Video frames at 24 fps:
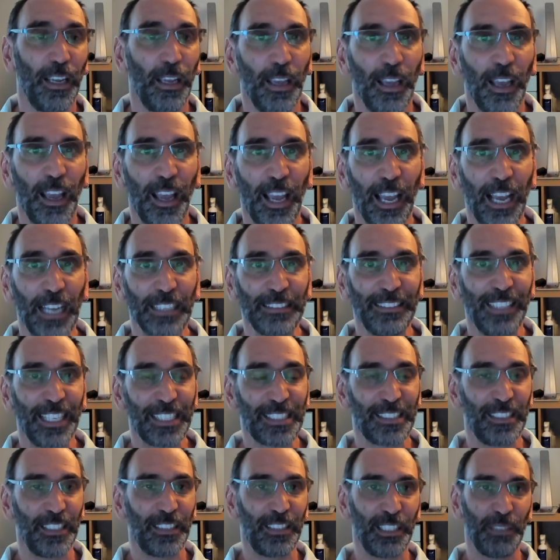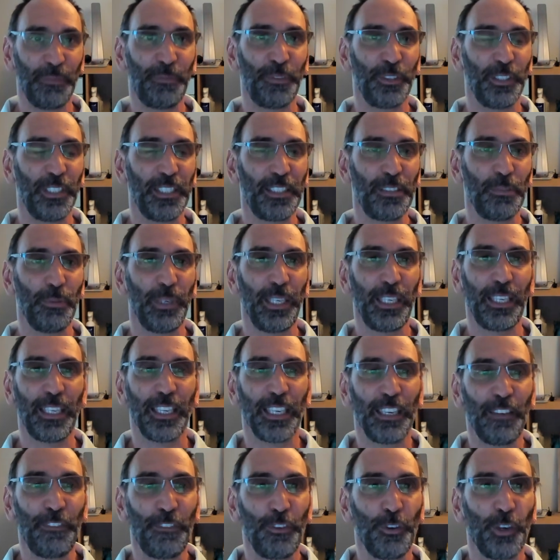That's the tip for this
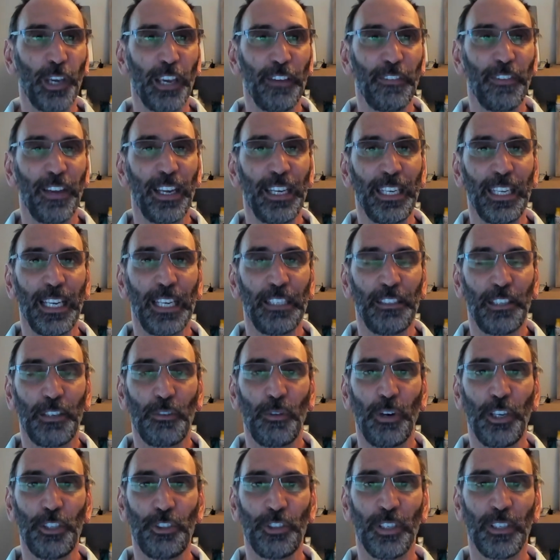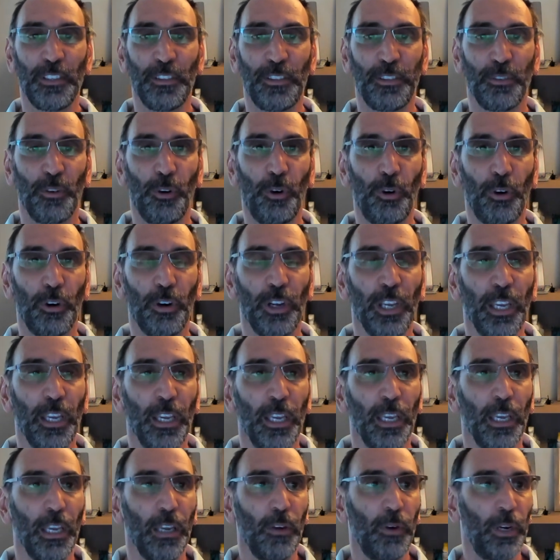week. If you have any other questions or
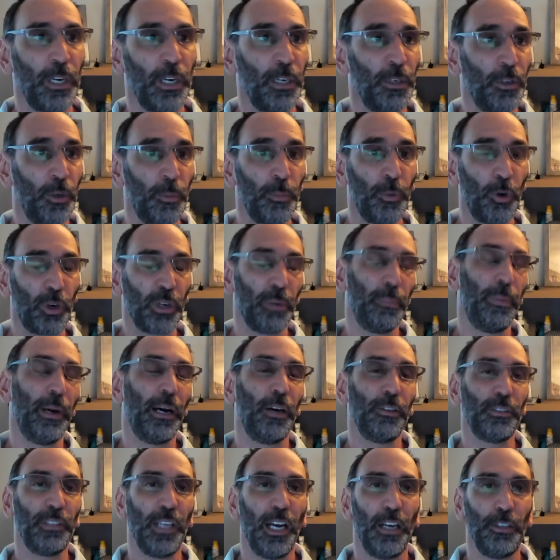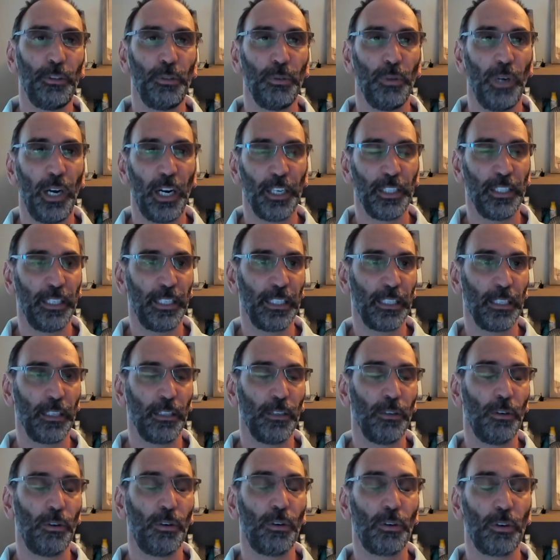you want to know more about how to hardening
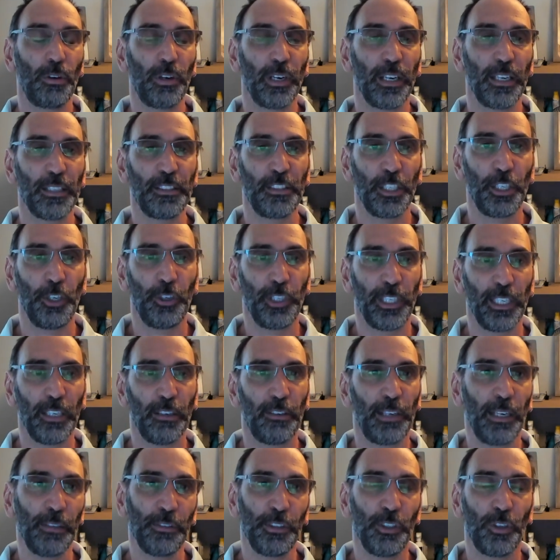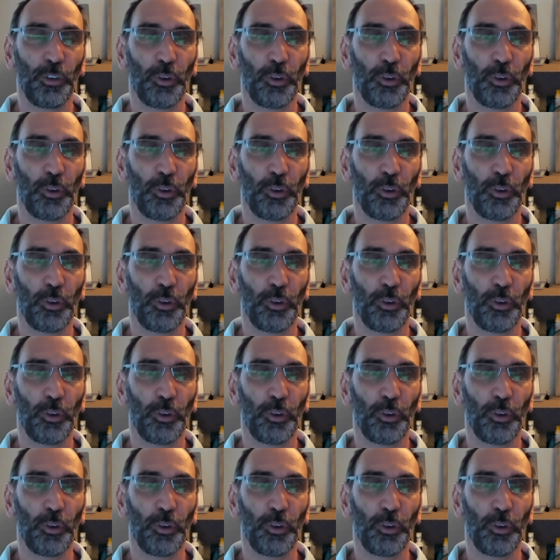your security around your